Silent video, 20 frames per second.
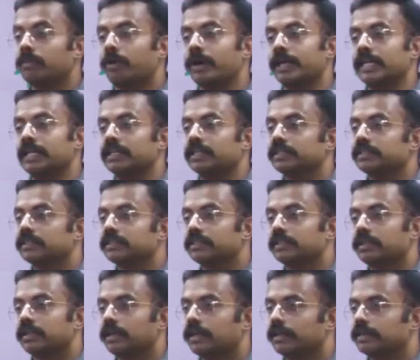body,
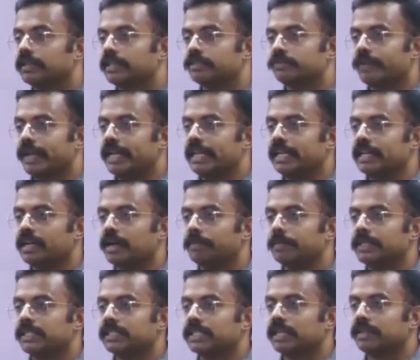this Whaling
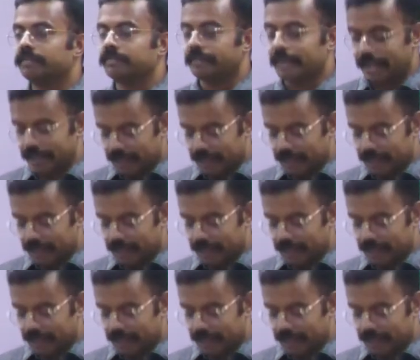Commission.